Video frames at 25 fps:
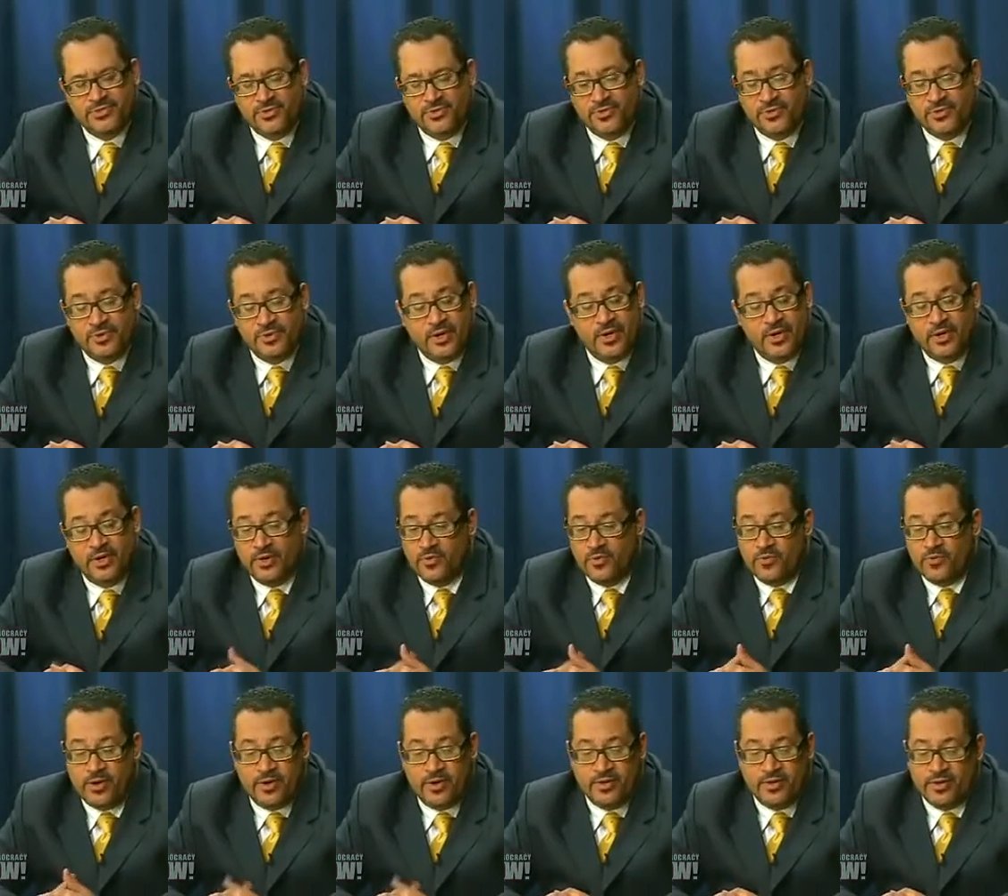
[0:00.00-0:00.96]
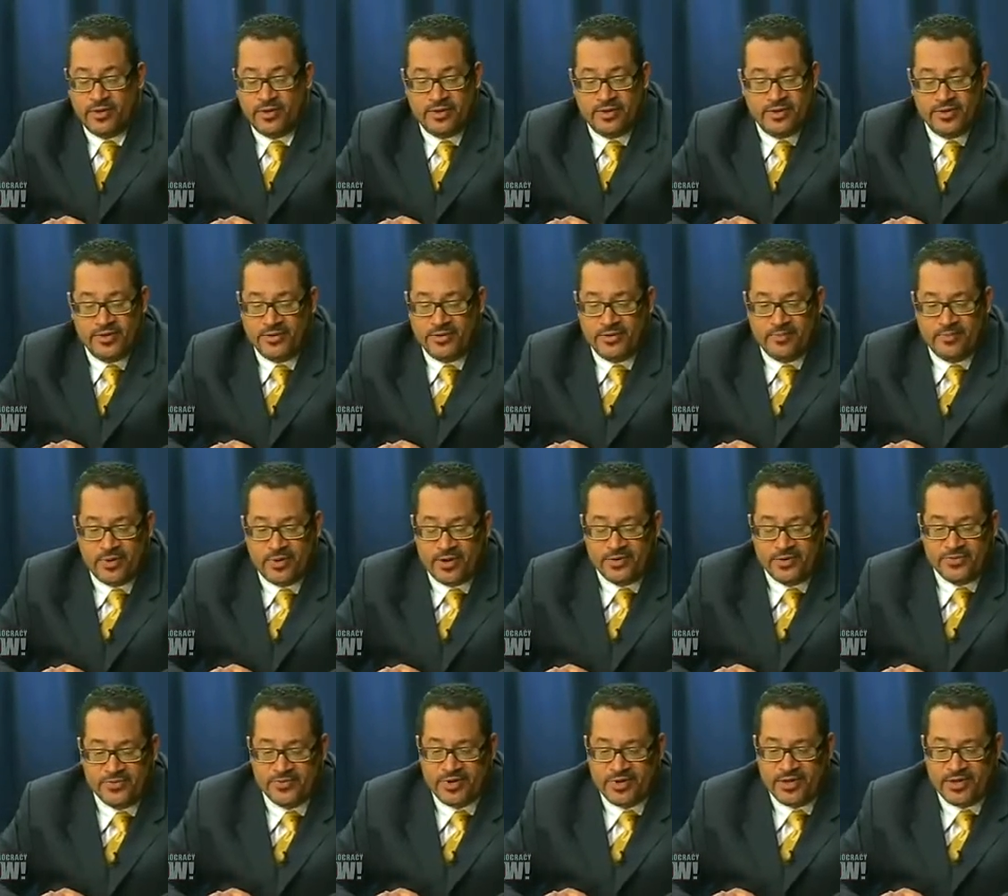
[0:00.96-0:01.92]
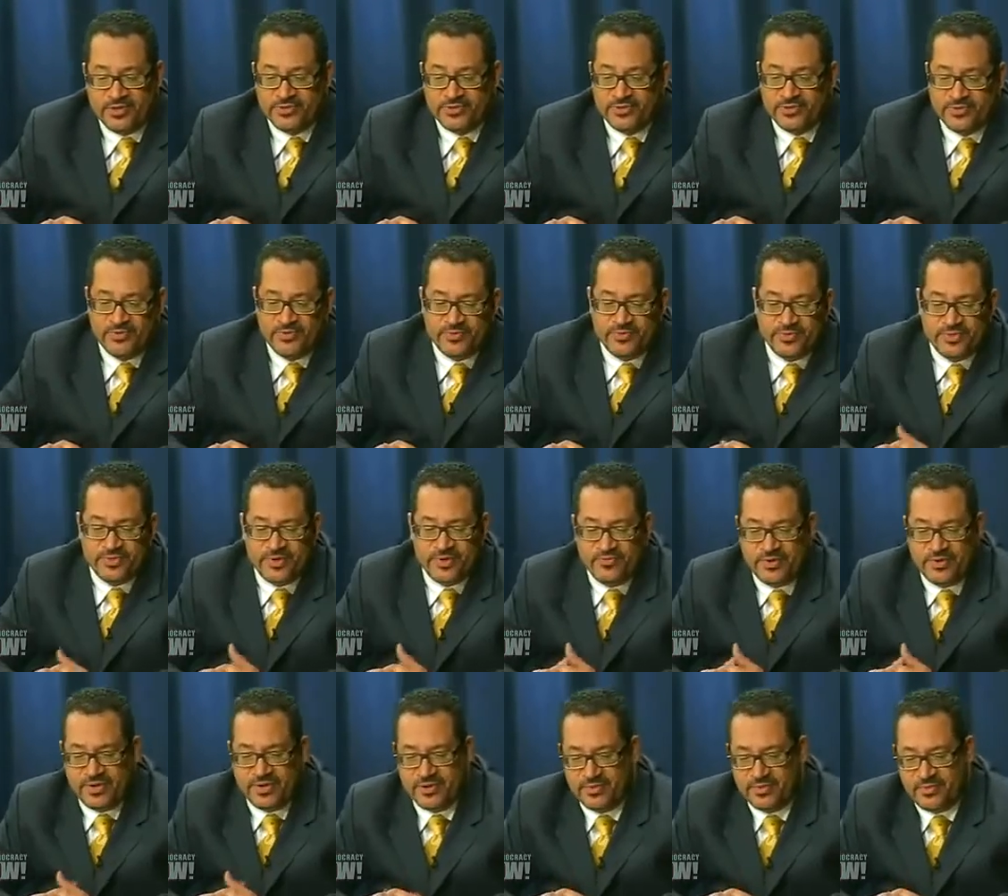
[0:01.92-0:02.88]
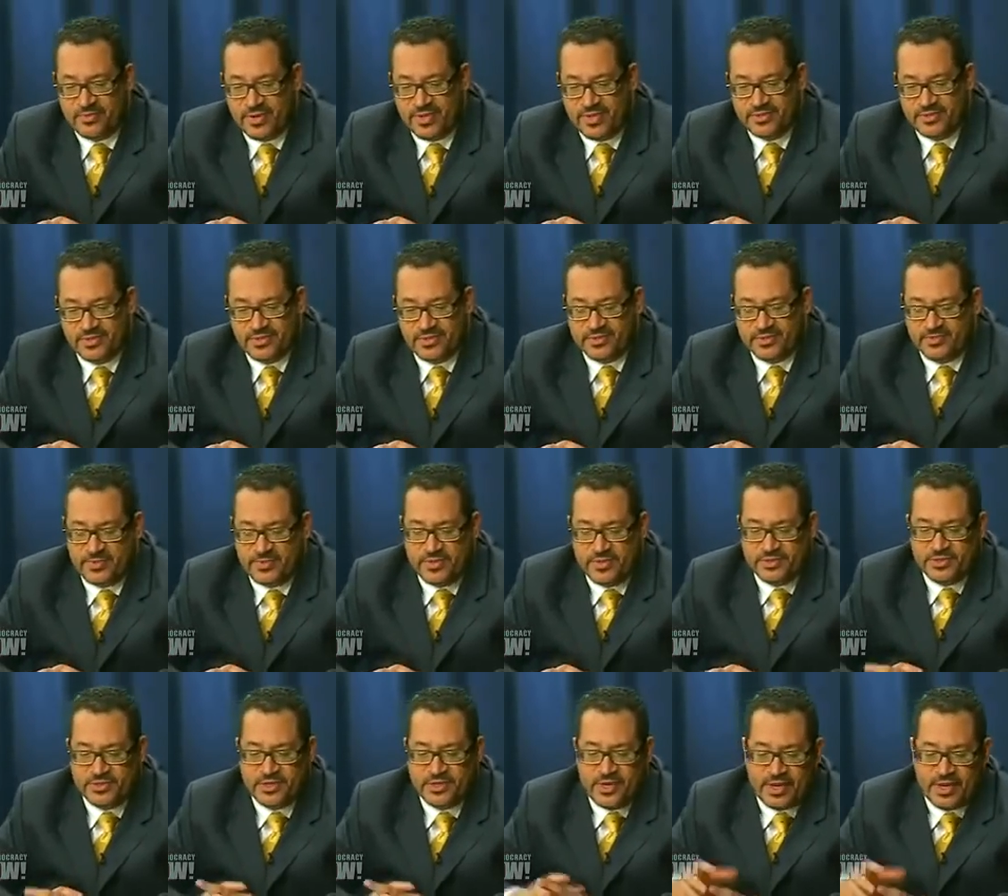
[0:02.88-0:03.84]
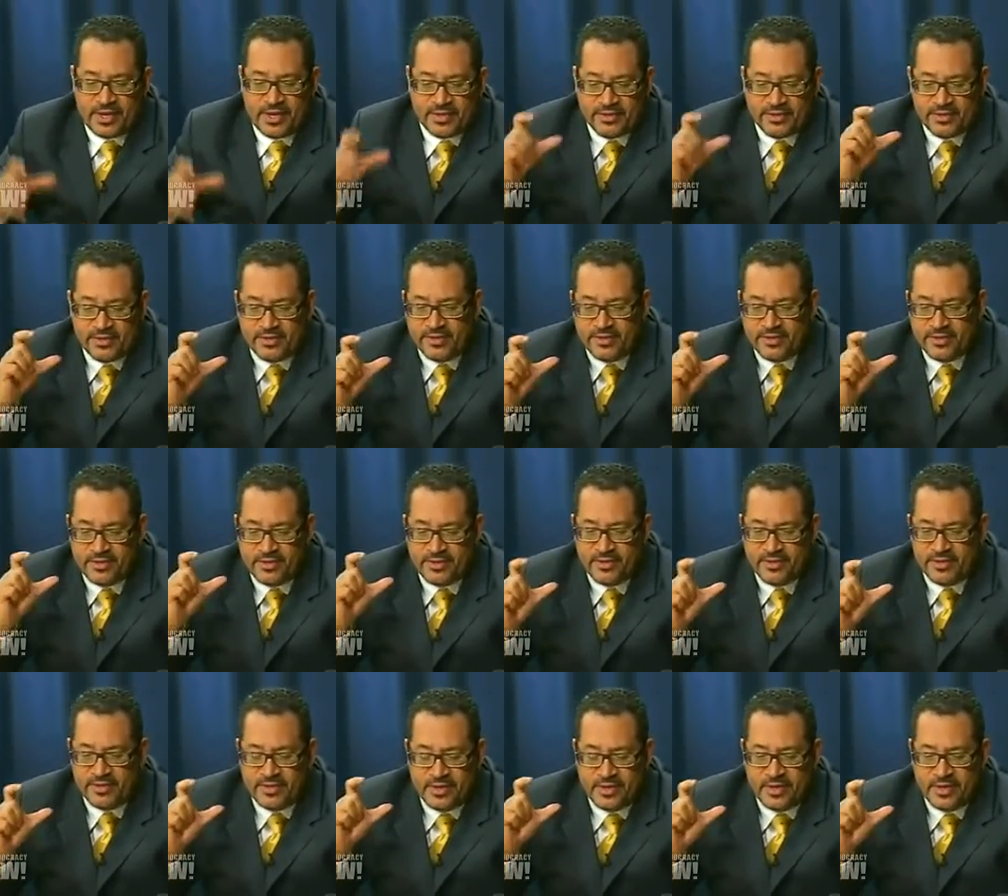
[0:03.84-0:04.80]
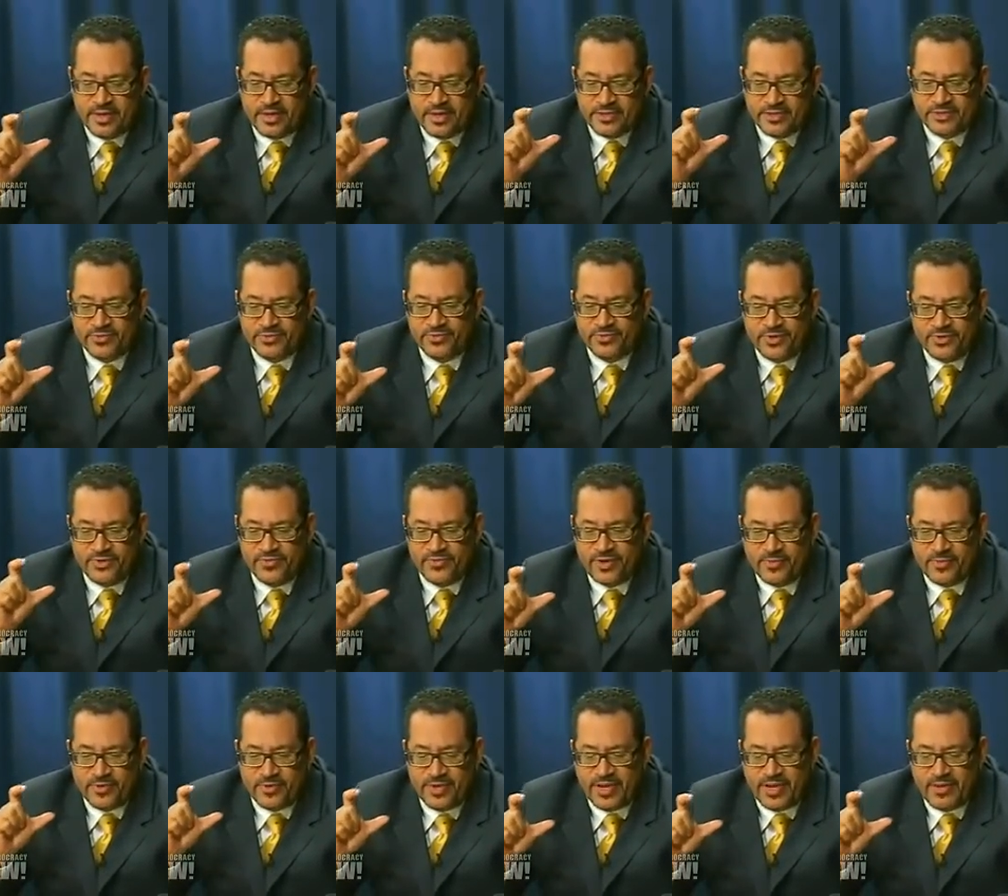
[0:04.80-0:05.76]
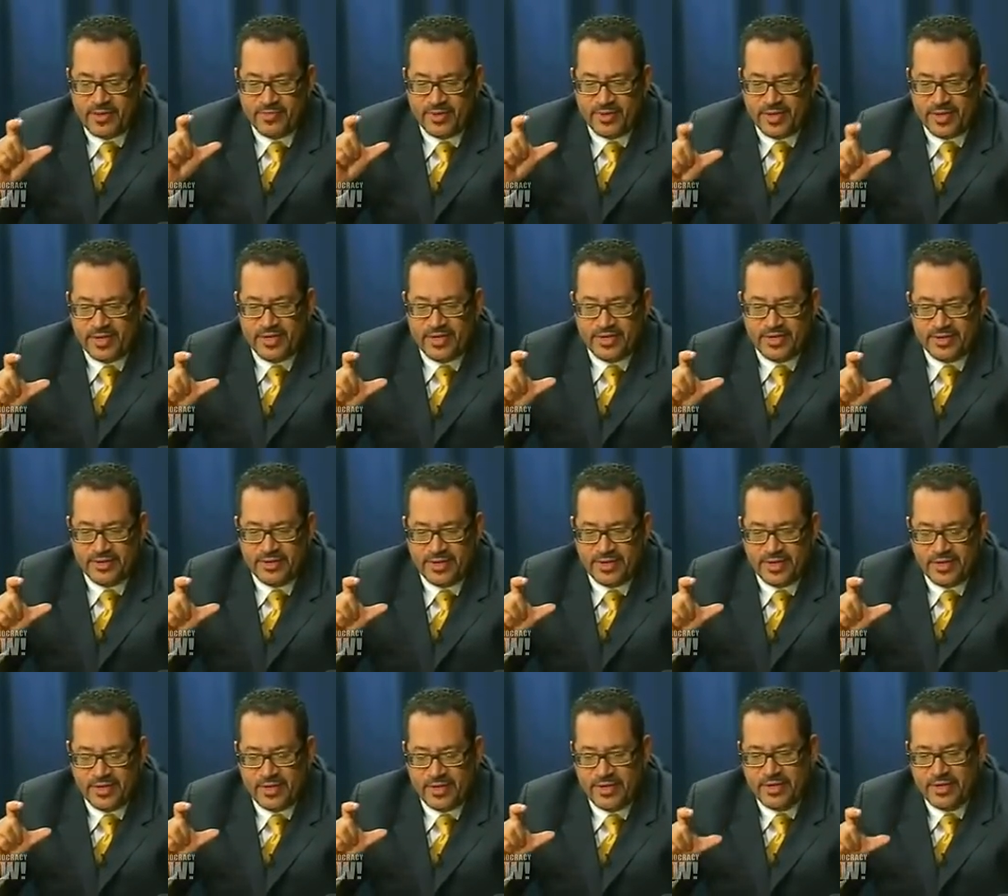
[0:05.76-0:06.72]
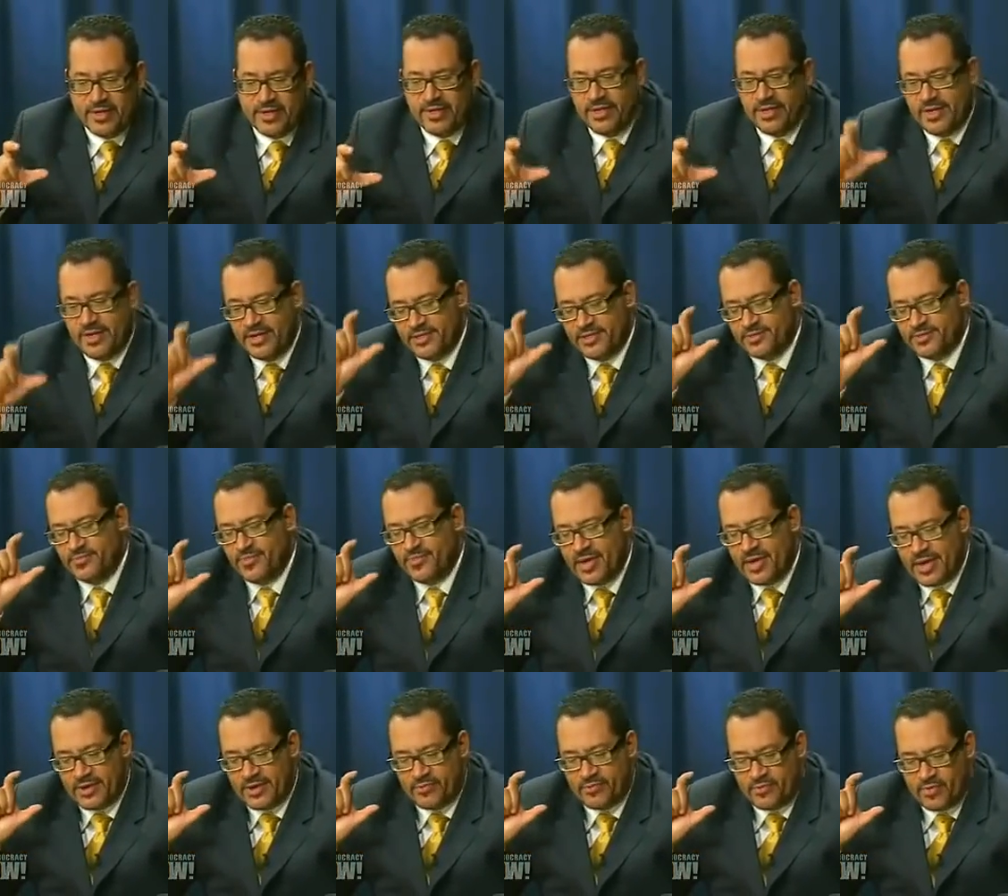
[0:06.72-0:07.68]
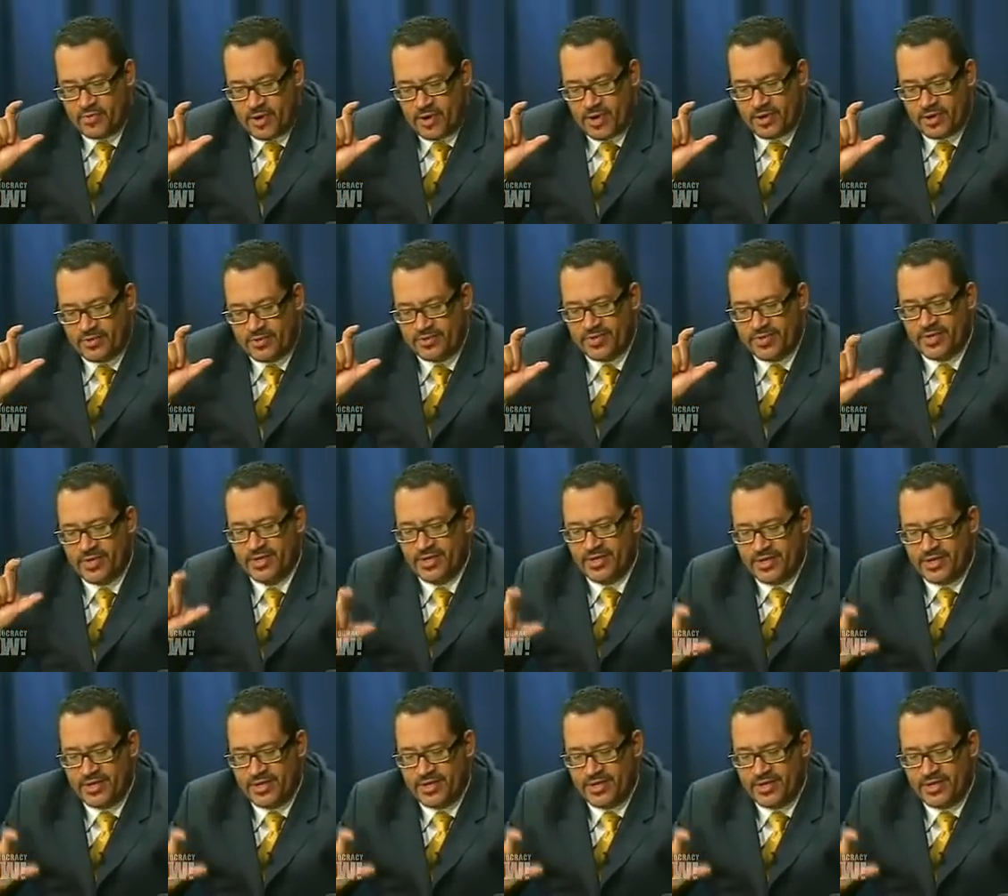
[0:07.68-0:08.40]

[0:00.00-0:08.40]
Sure. Well, you know, Martin Luther King Jr. was giving an amazing speech. He had the history of Abraham Lincoln in his background.